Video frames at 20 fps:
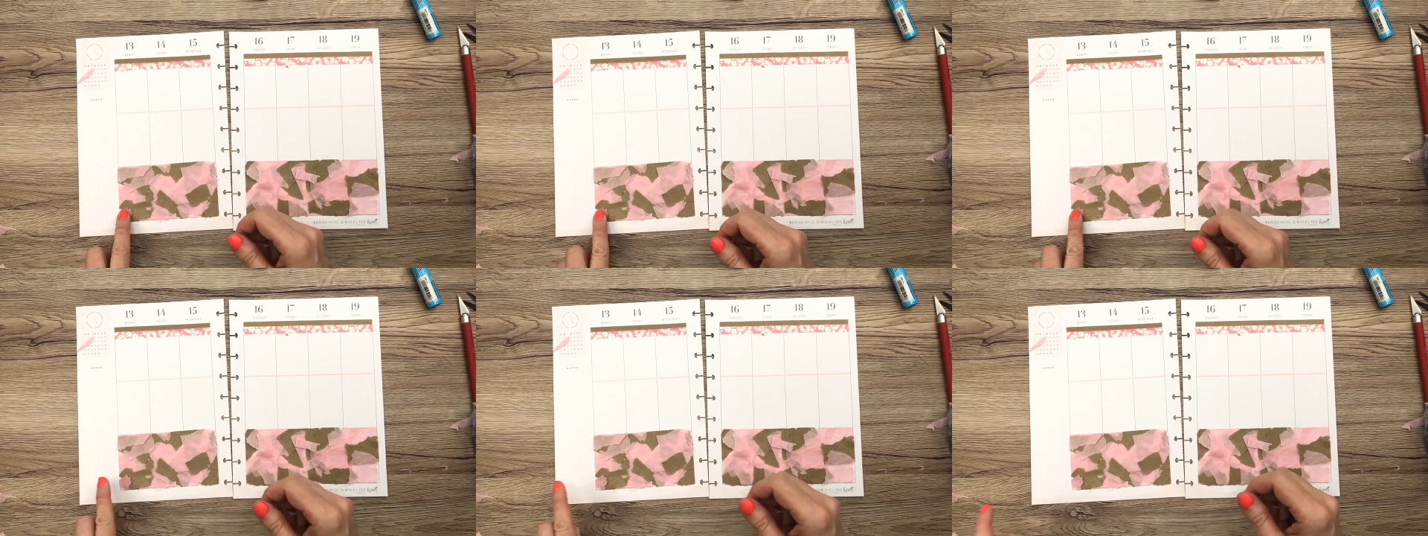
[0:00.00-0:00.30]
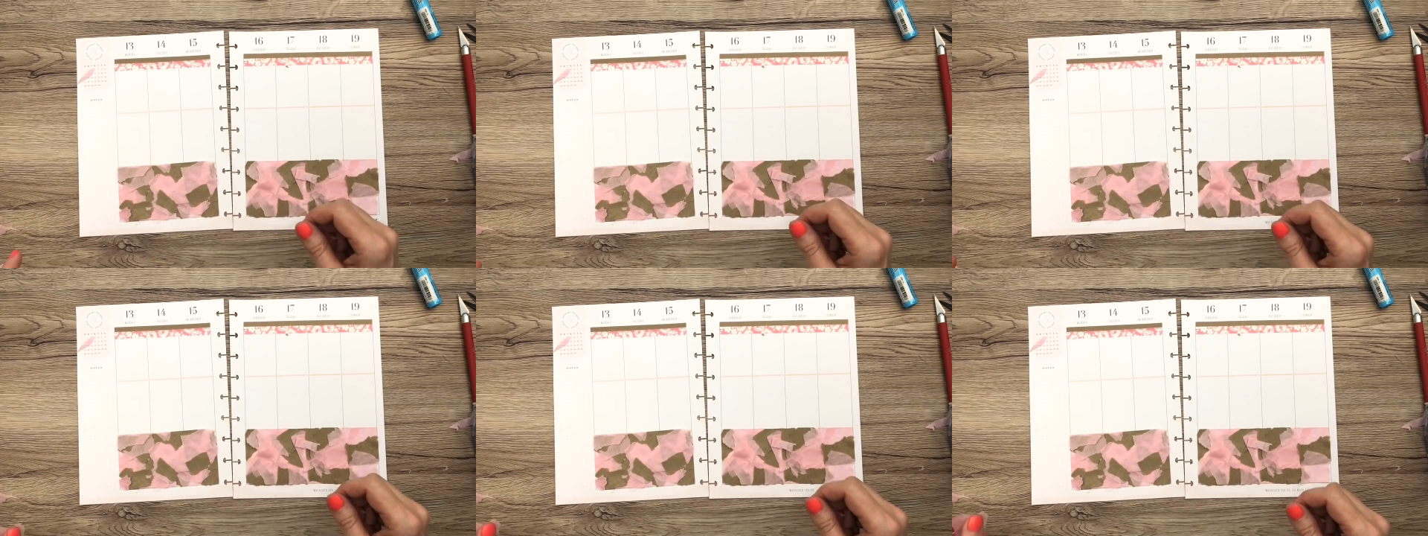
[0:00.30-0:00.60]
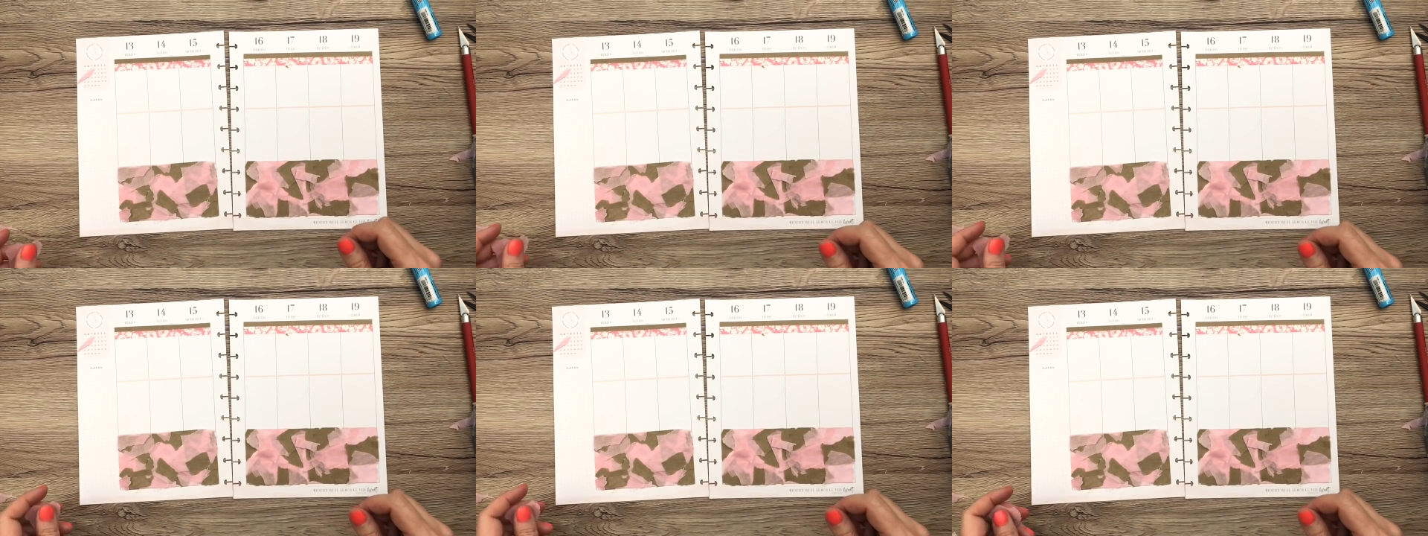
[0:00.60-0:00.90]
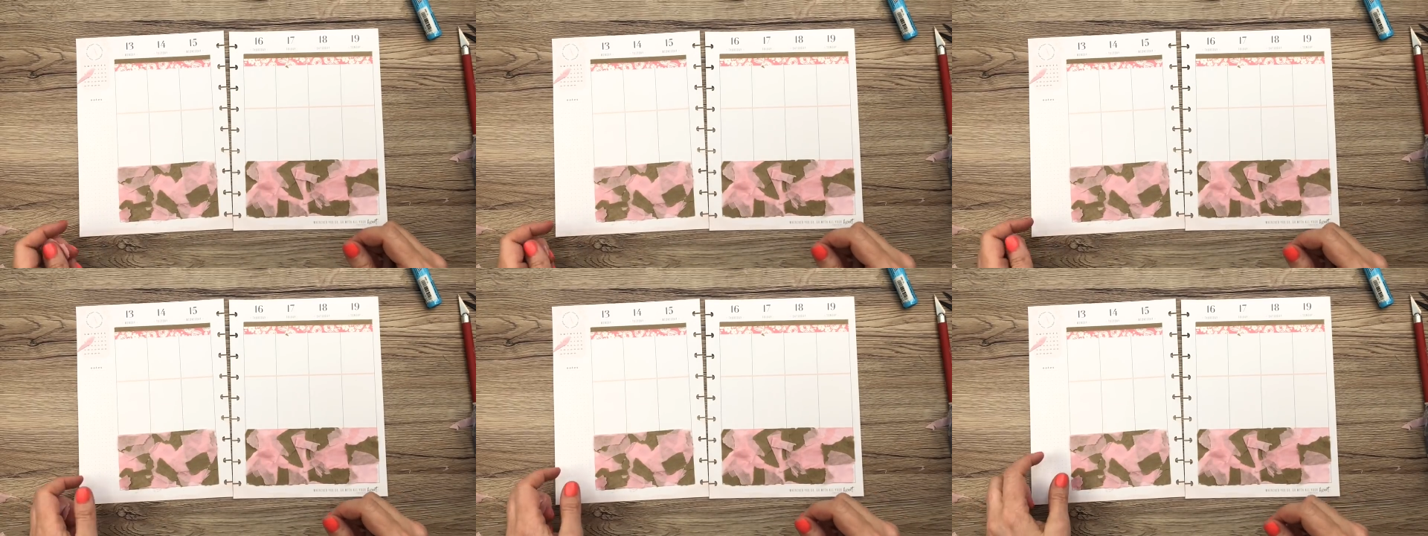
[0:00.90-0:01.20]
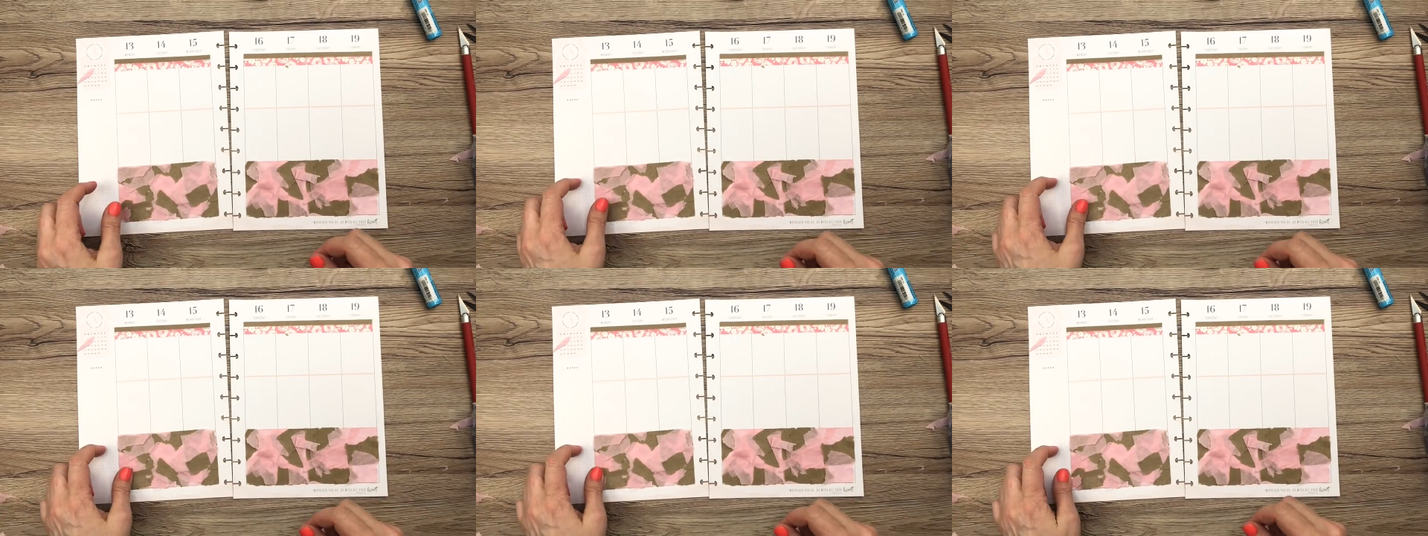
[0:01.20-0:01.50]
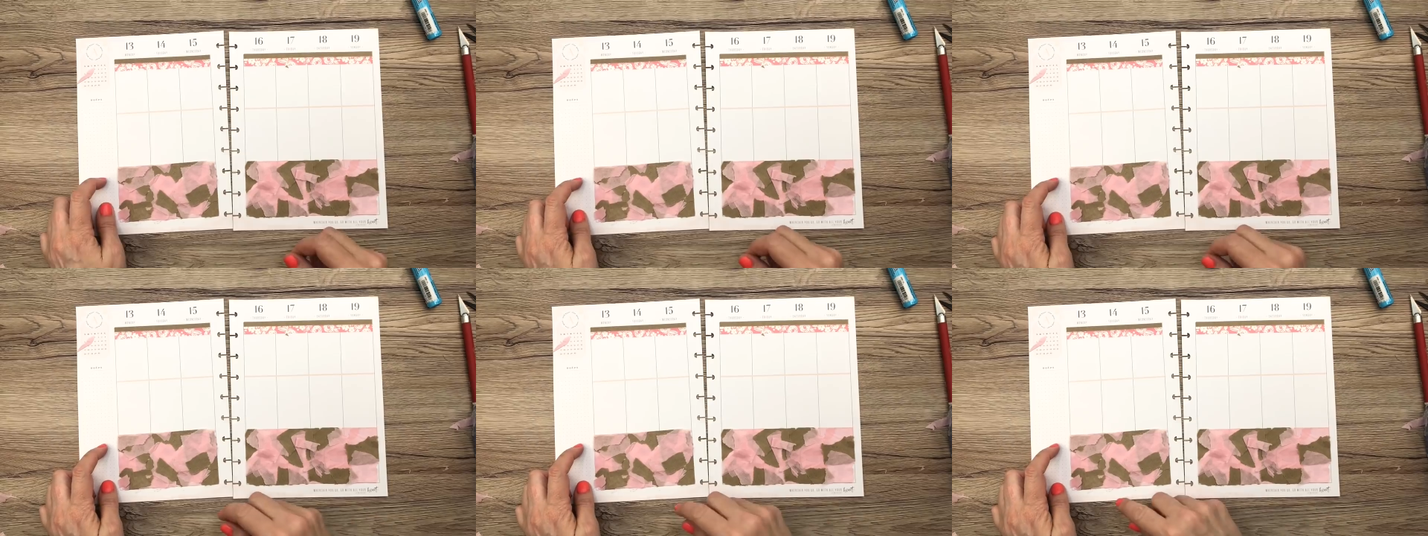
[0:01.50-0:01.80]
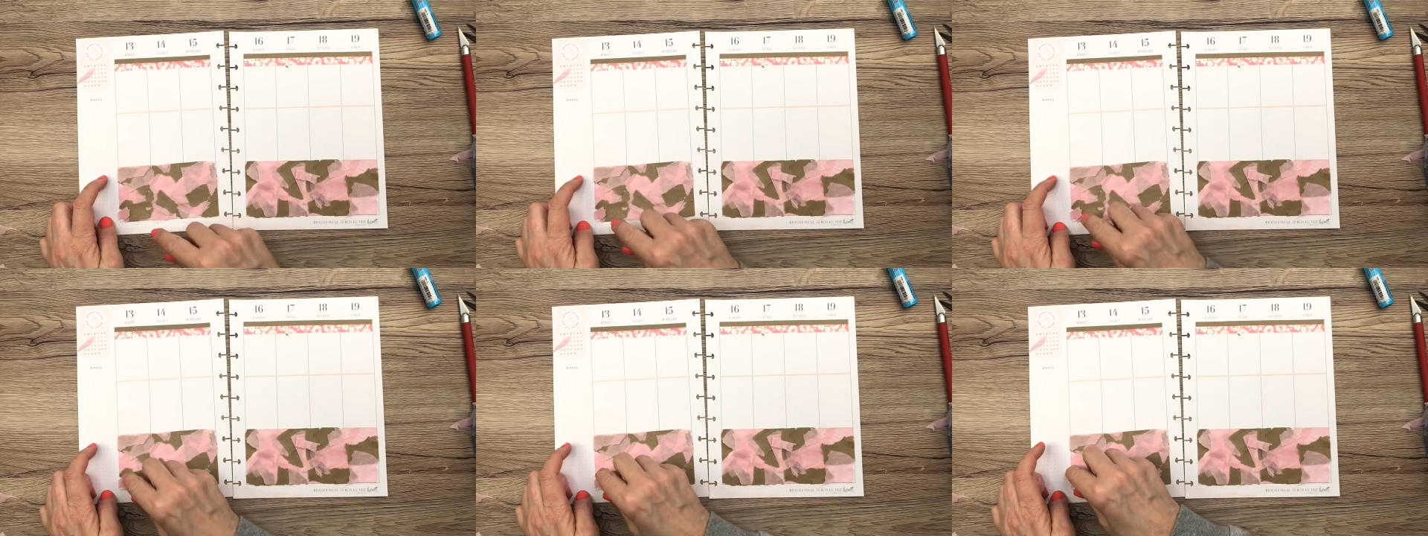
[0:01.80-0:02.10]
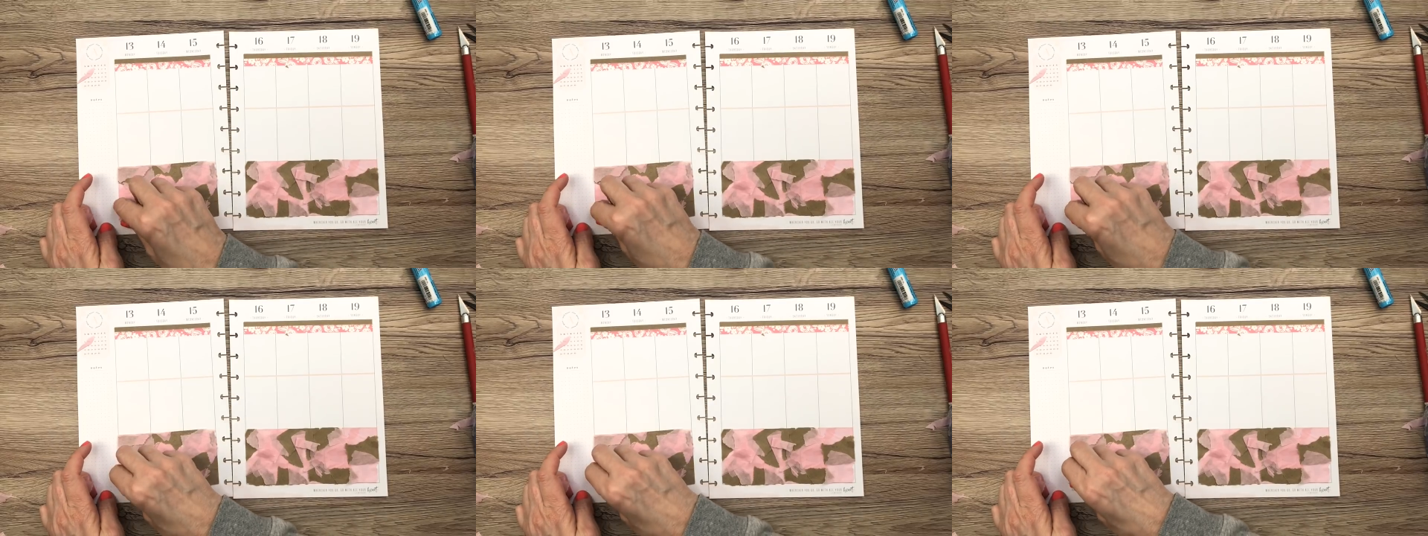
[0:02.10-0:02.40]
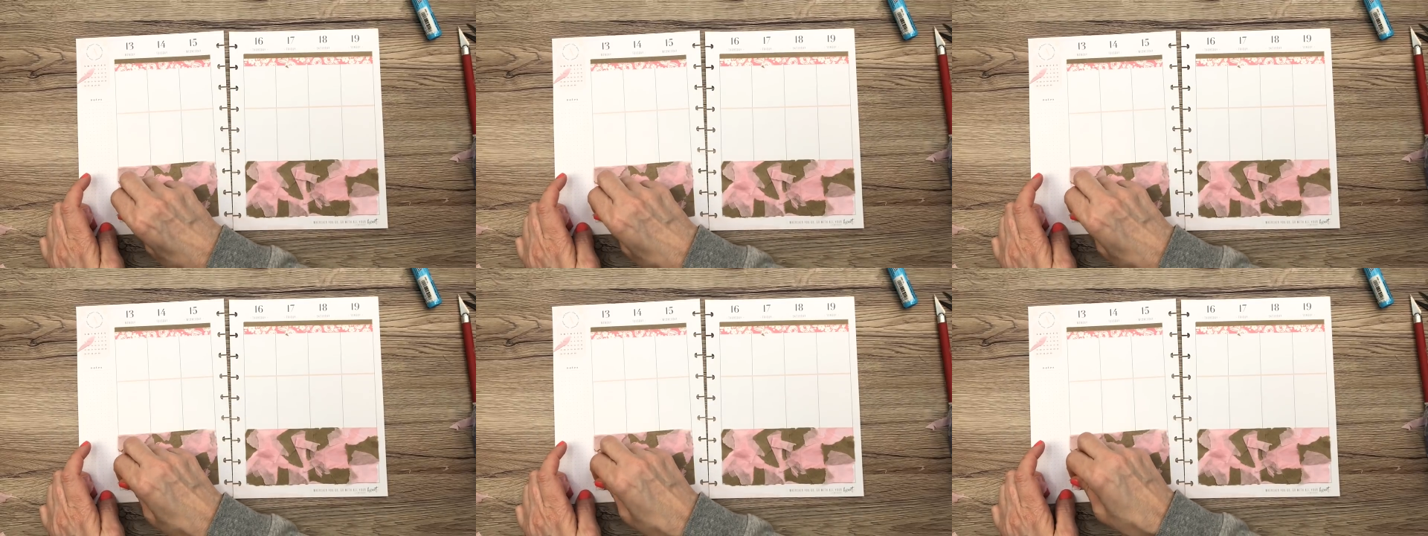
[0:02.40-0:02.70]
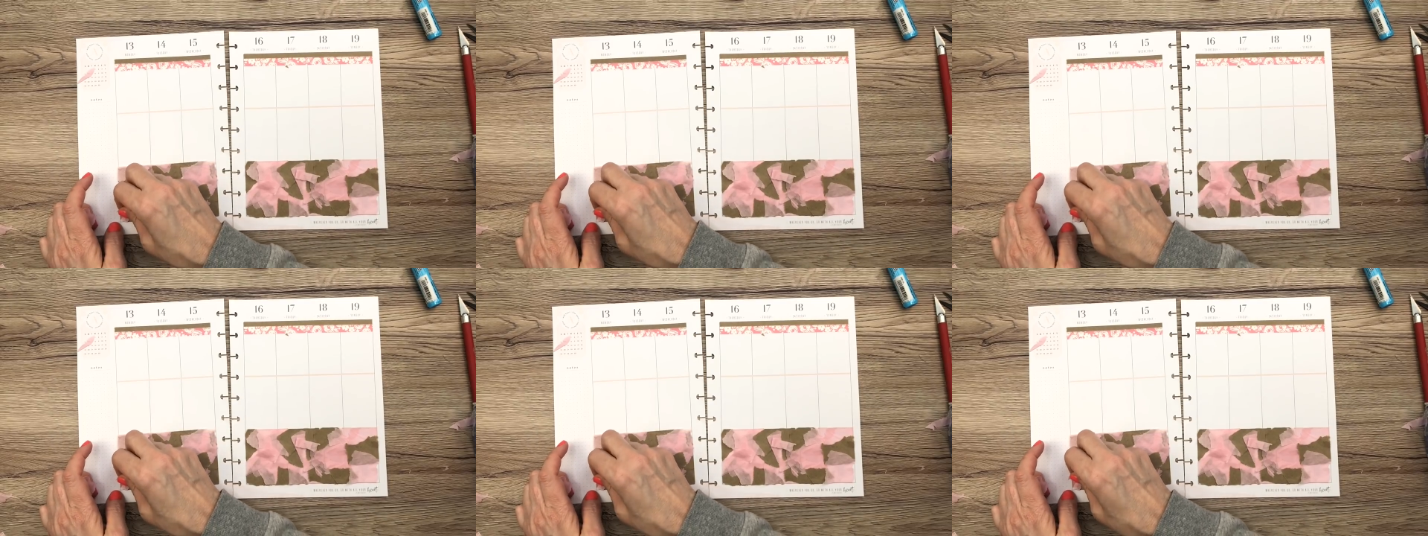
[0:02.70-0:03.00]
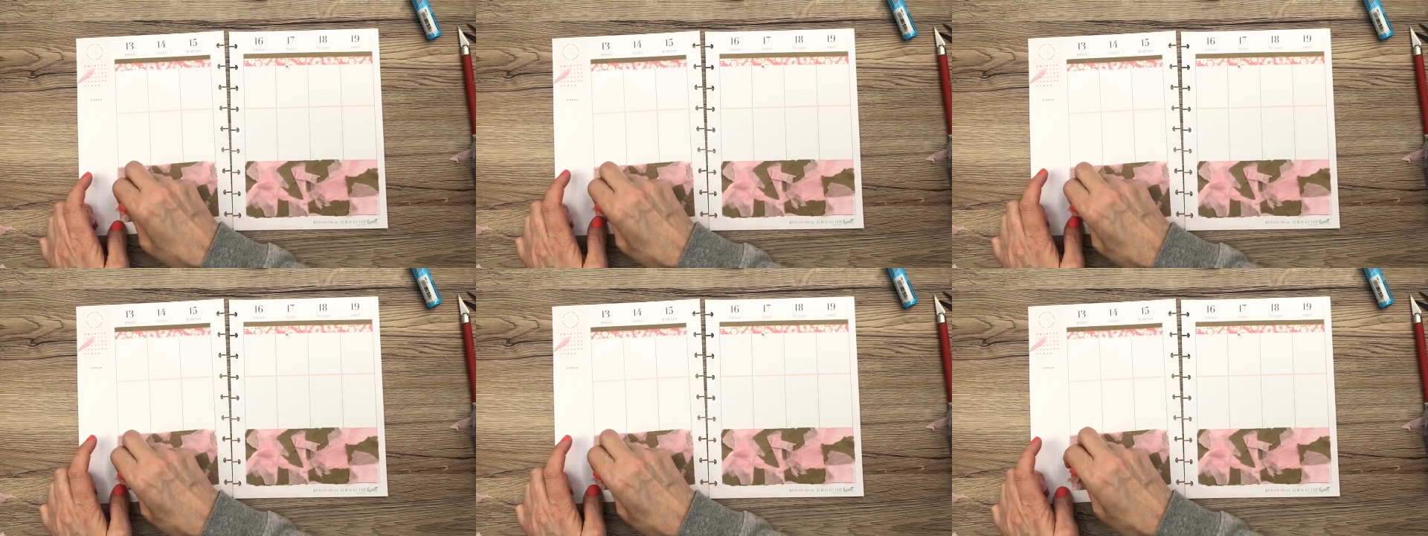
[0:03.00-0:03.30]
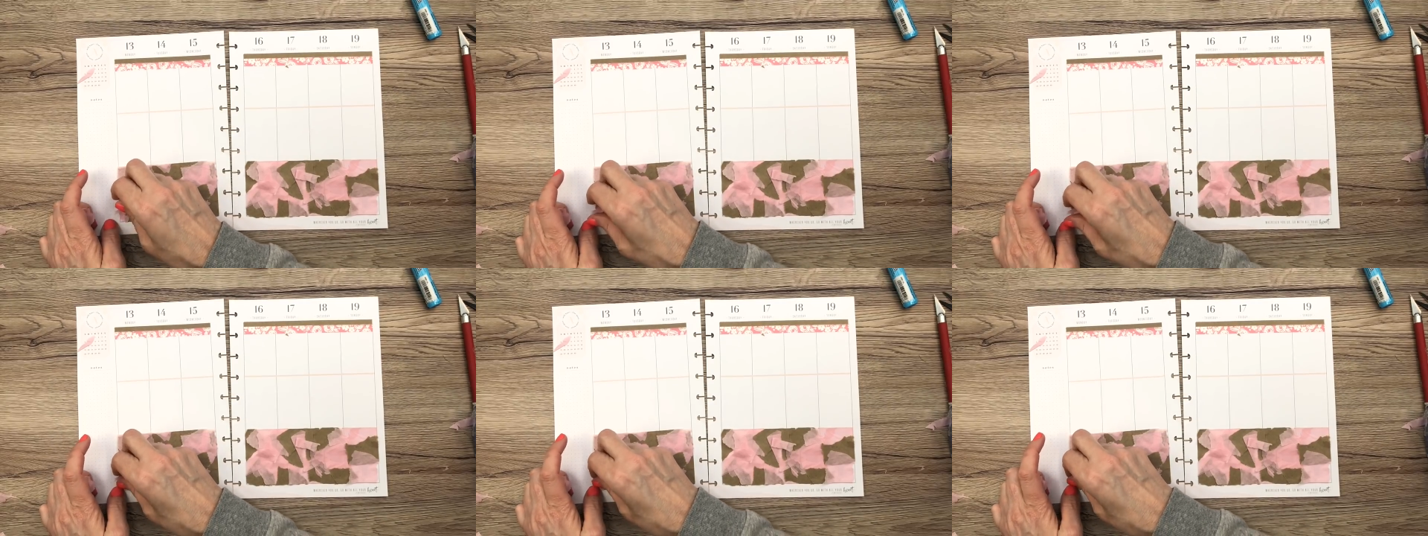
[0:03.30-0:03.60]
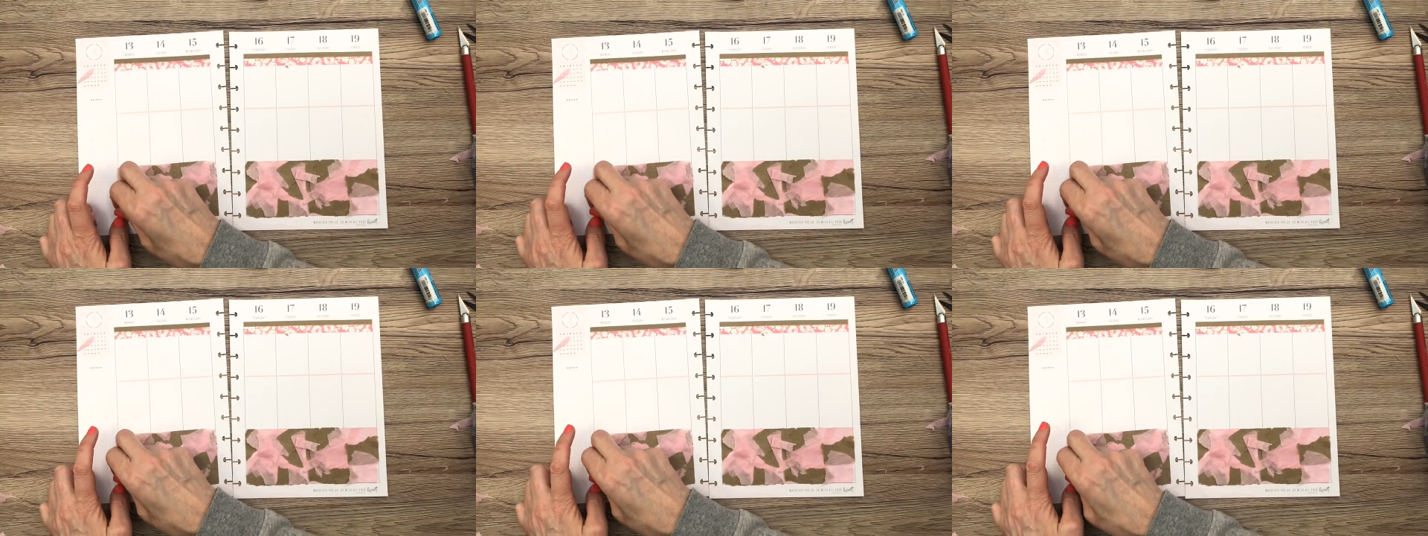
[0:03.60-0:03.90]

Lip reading: No face is visible, so there are no lips to read.